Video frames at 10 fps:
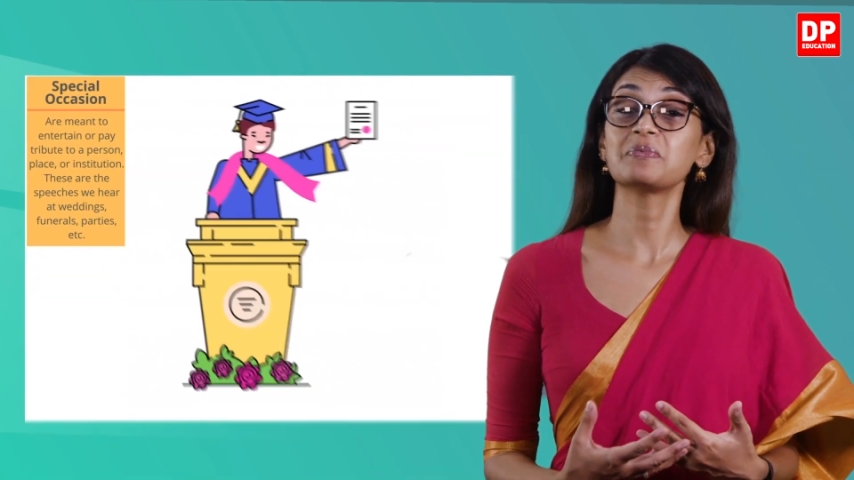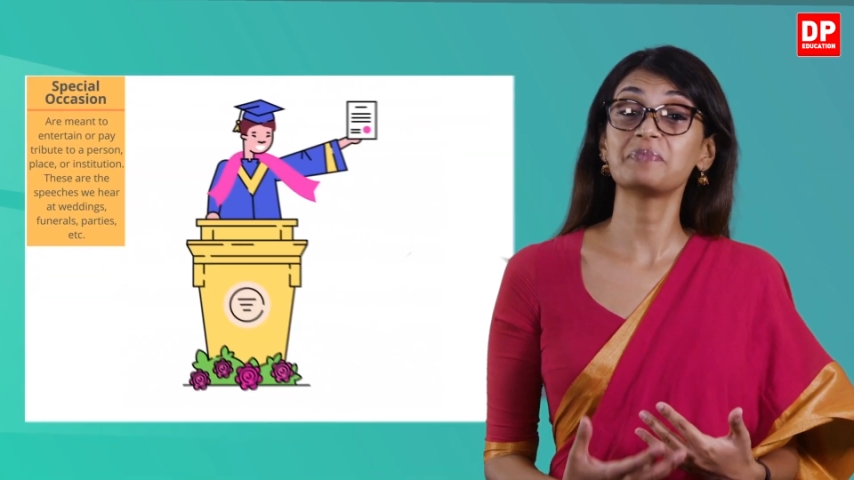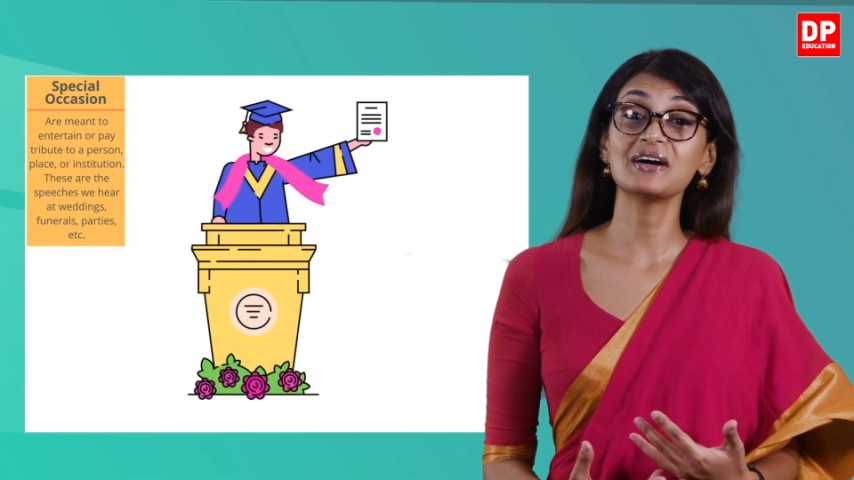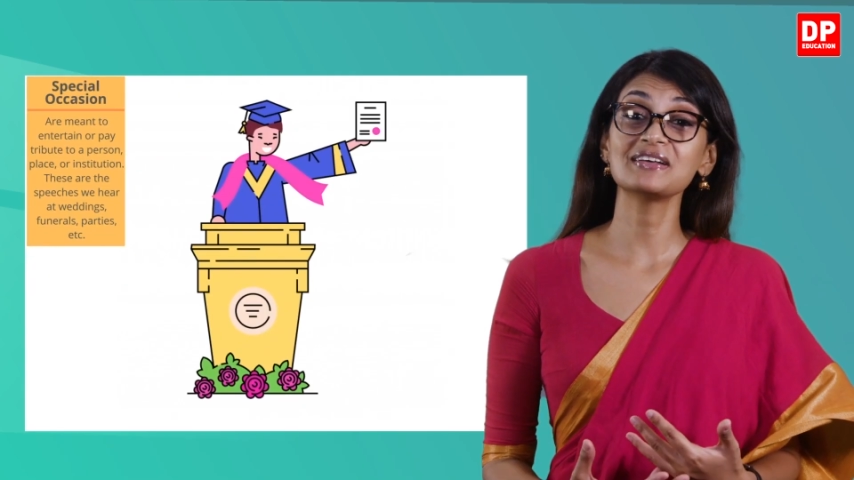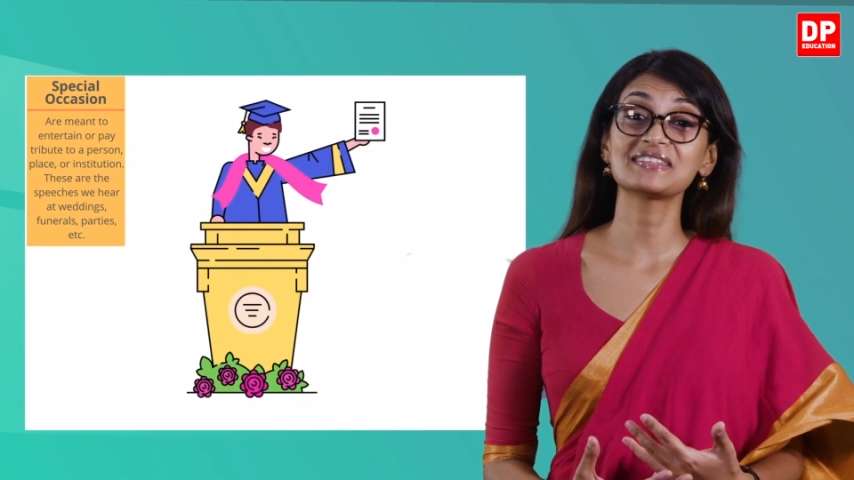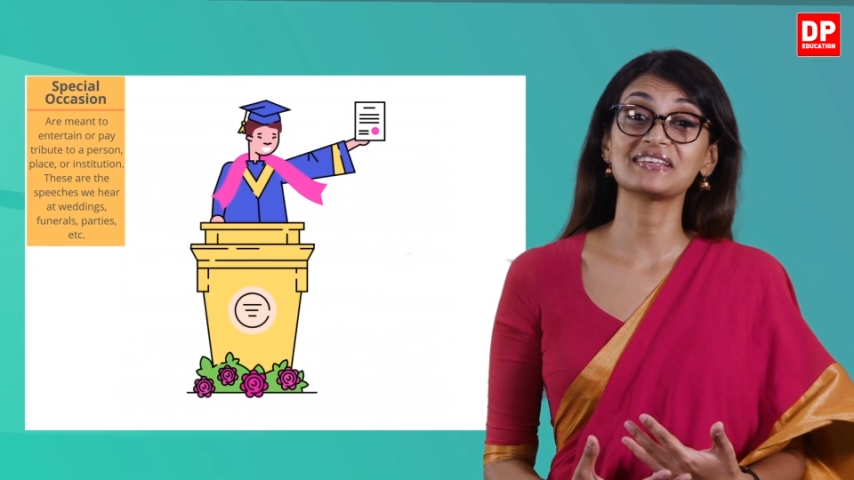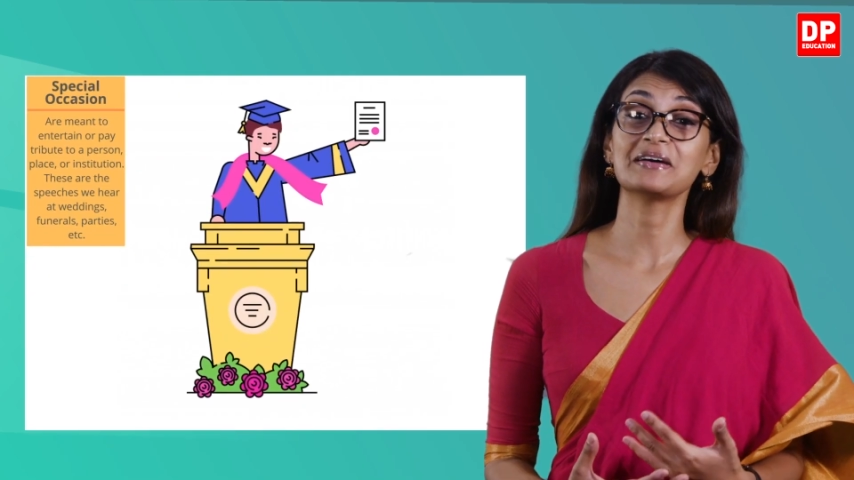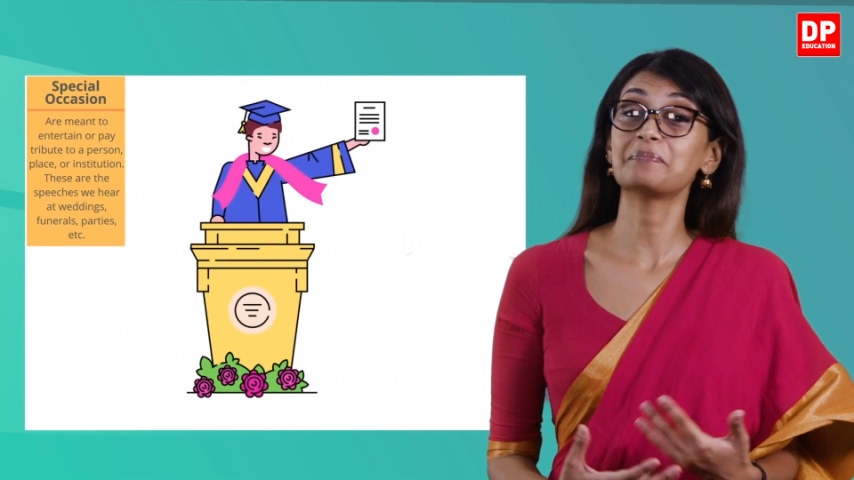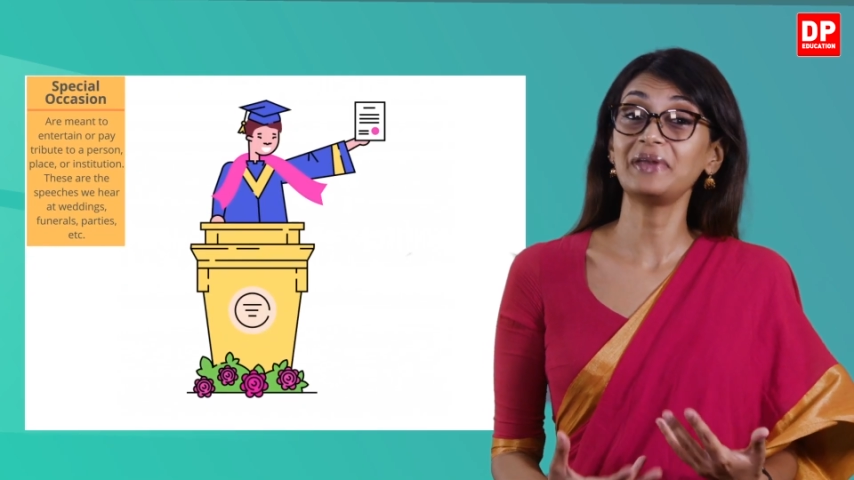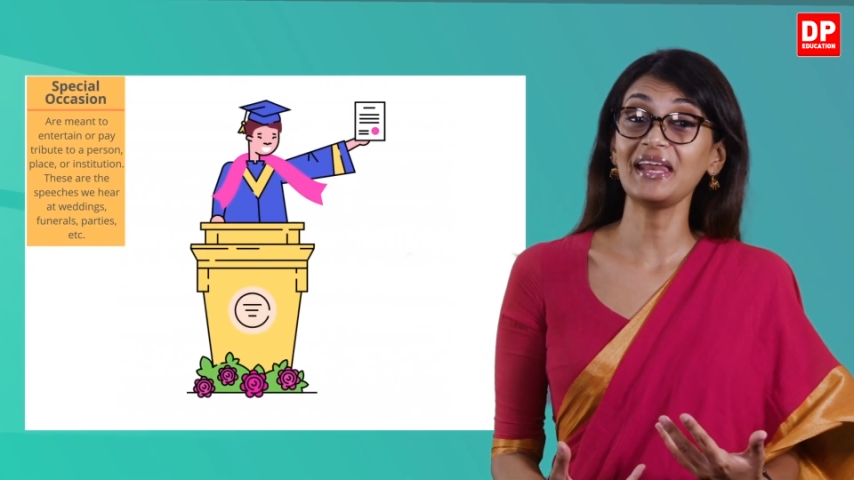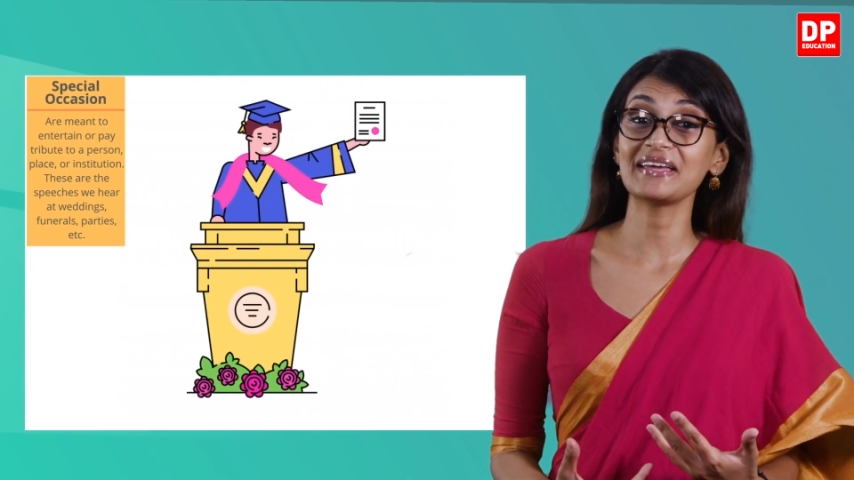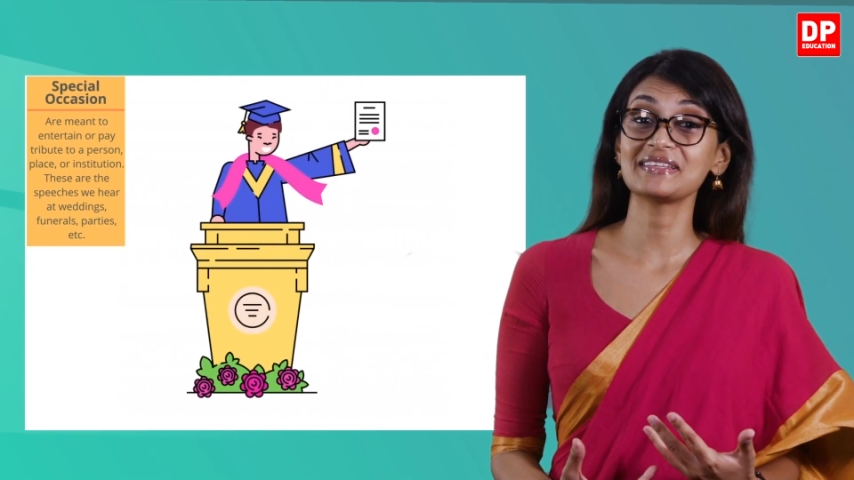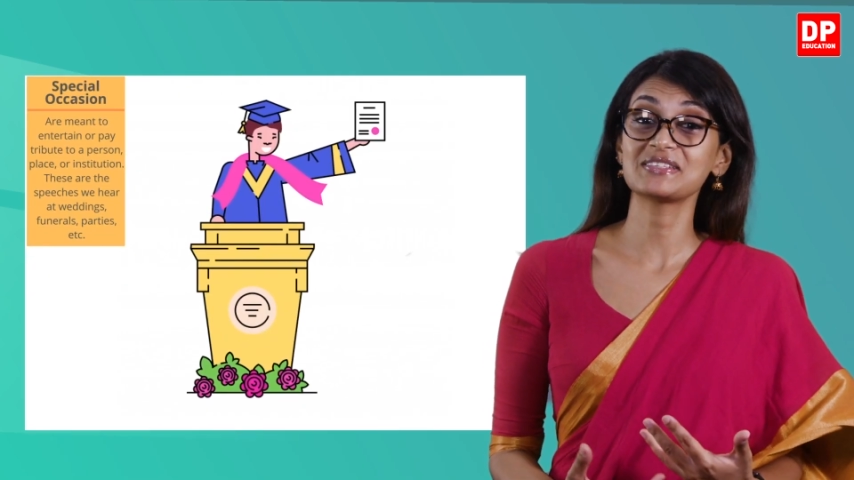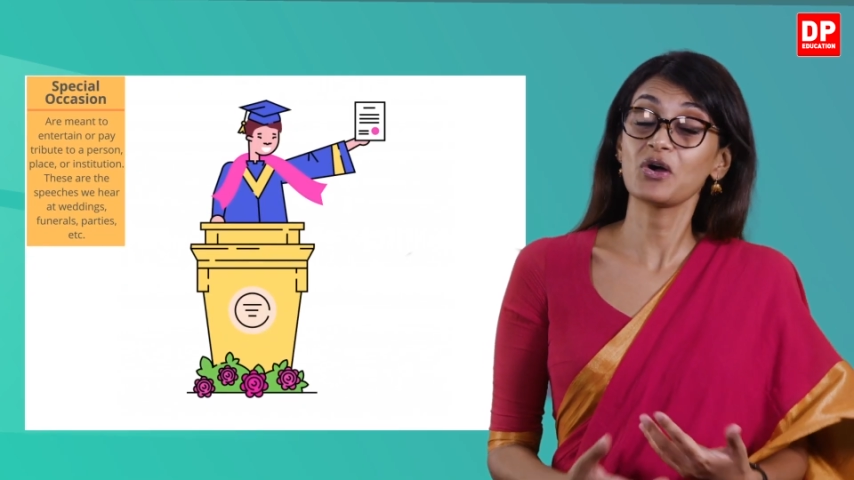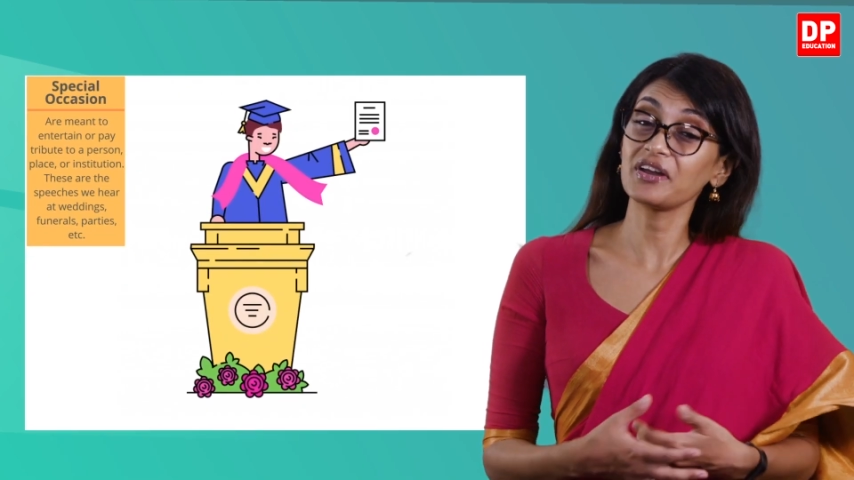to a person, a
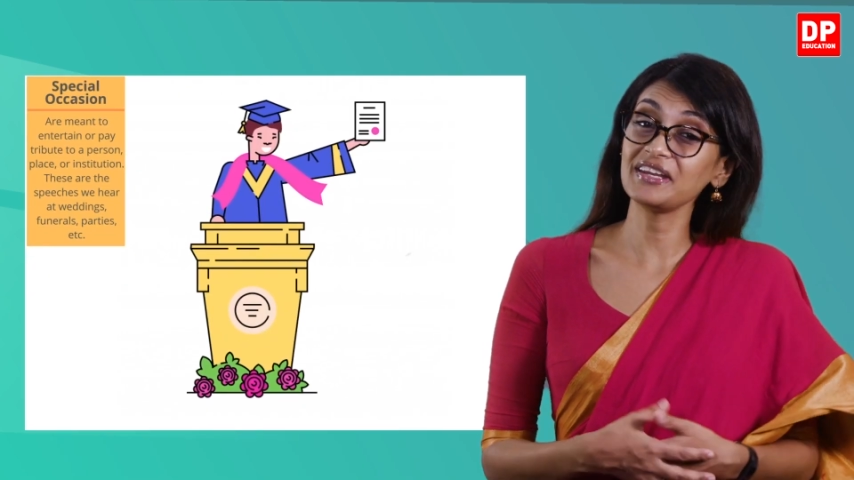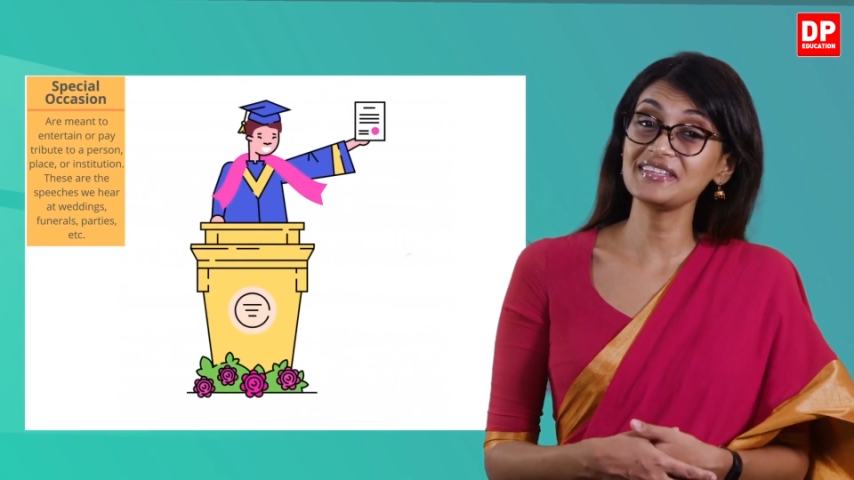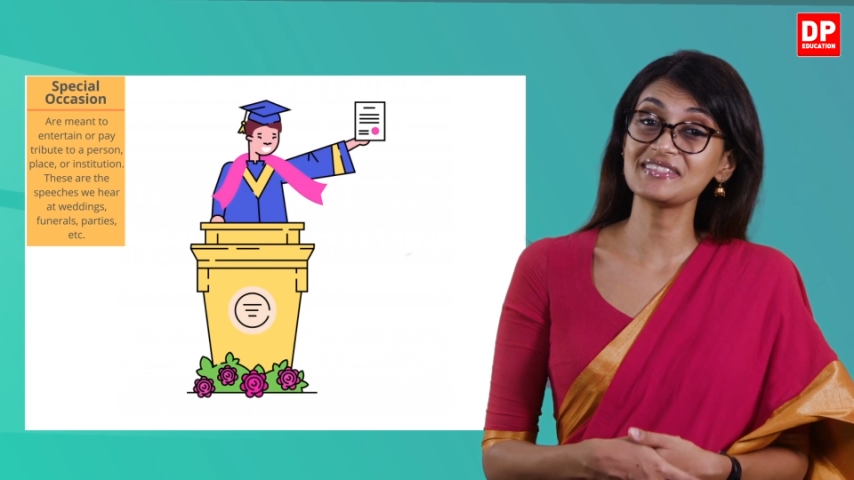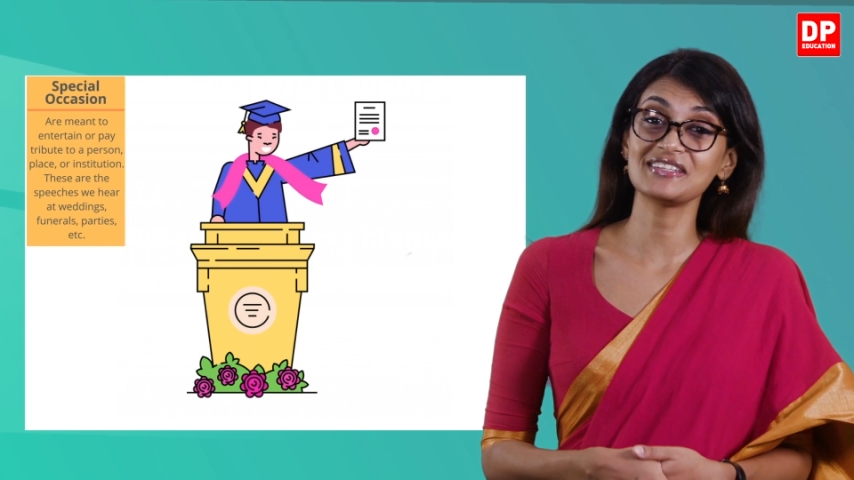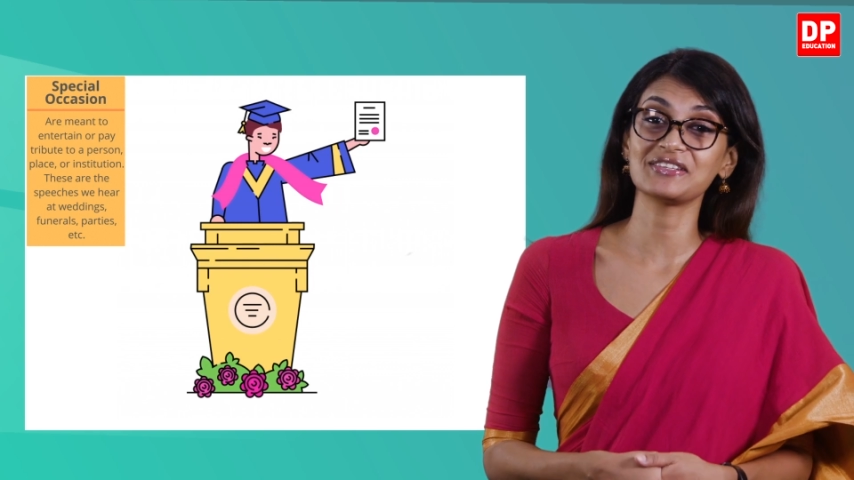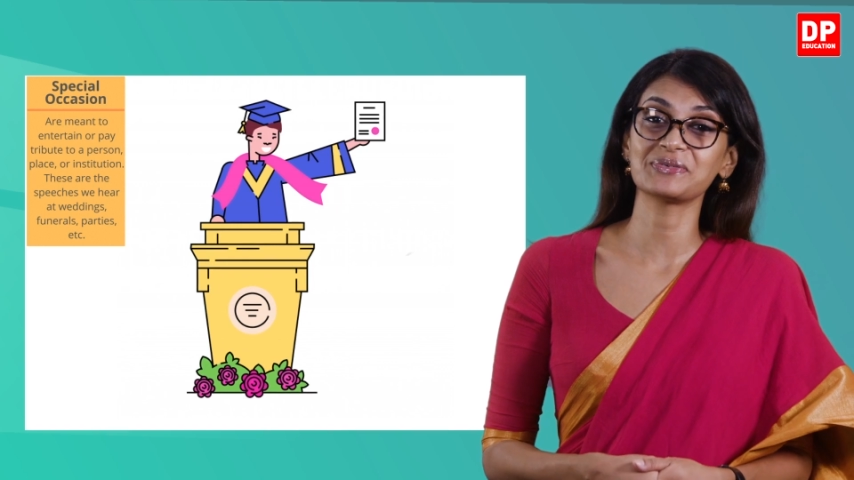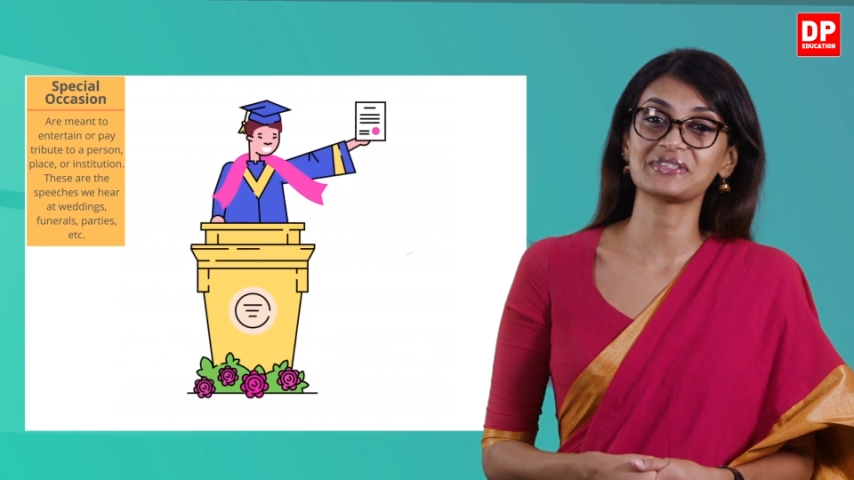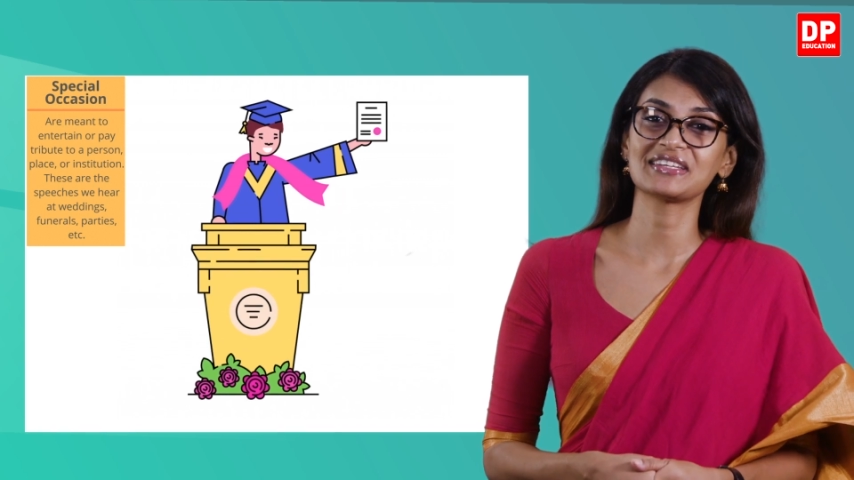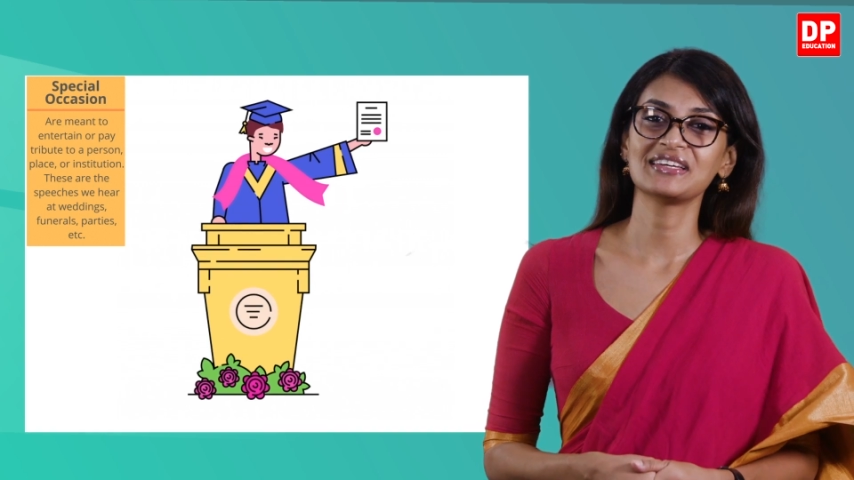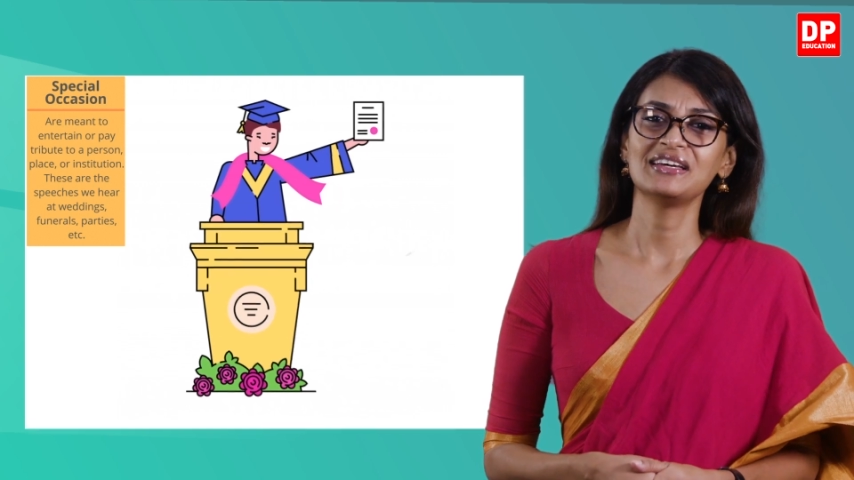place, or an institute.